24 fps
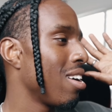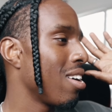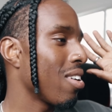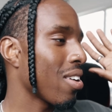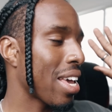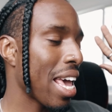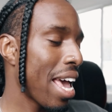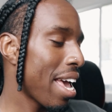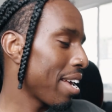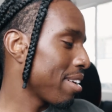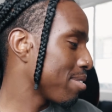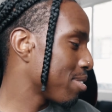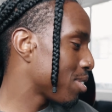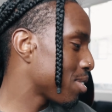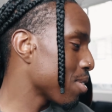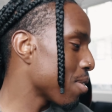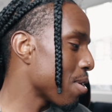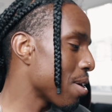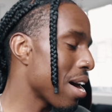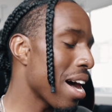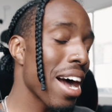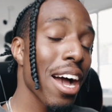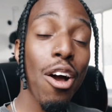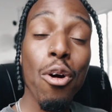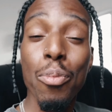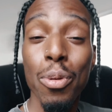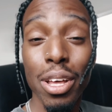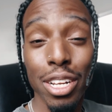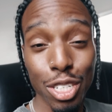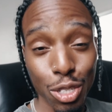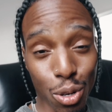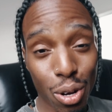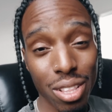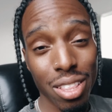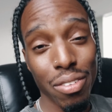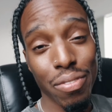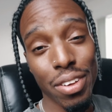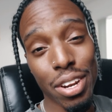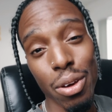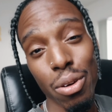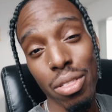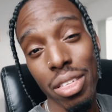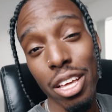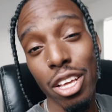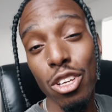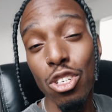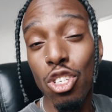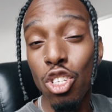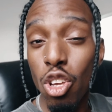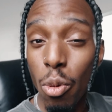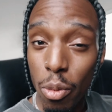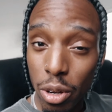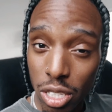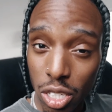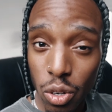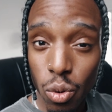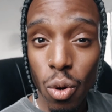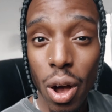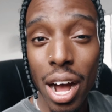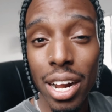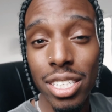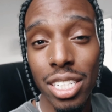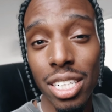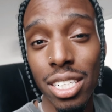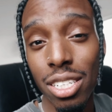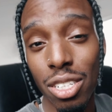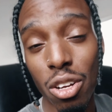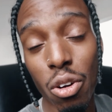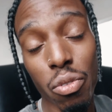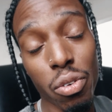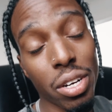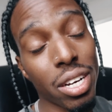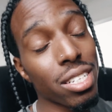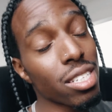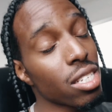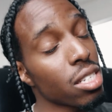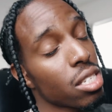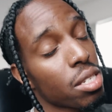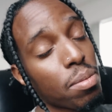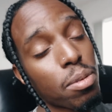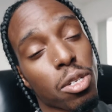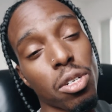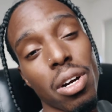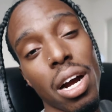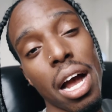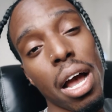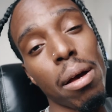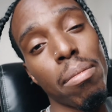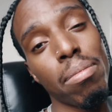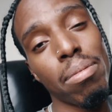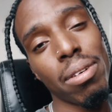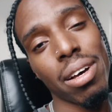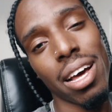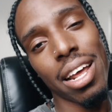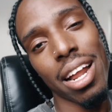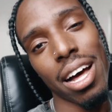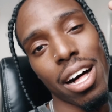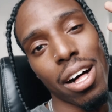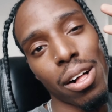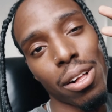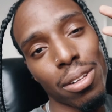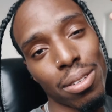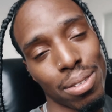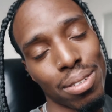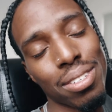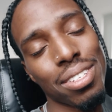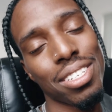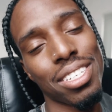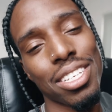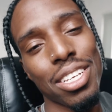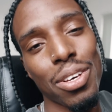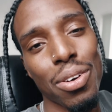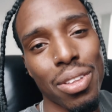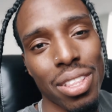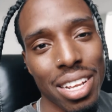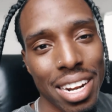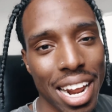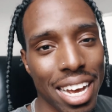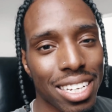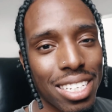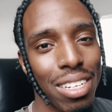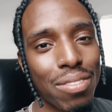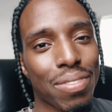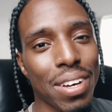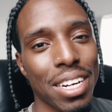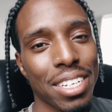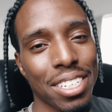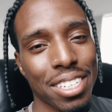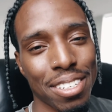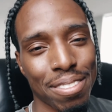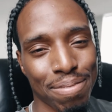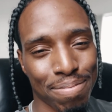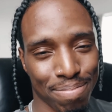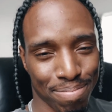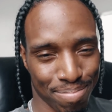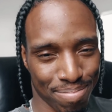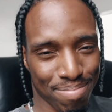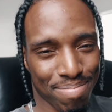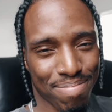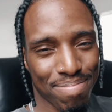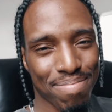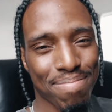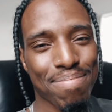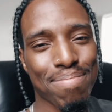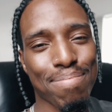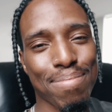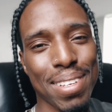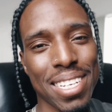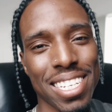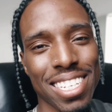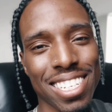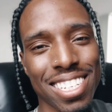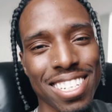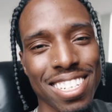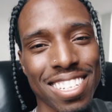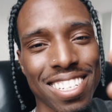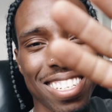Okay, so I hope you enjoyed the video. Thank you so much for watching. Don't forget to subscribe, and I'll see you on the next adventure. Peace.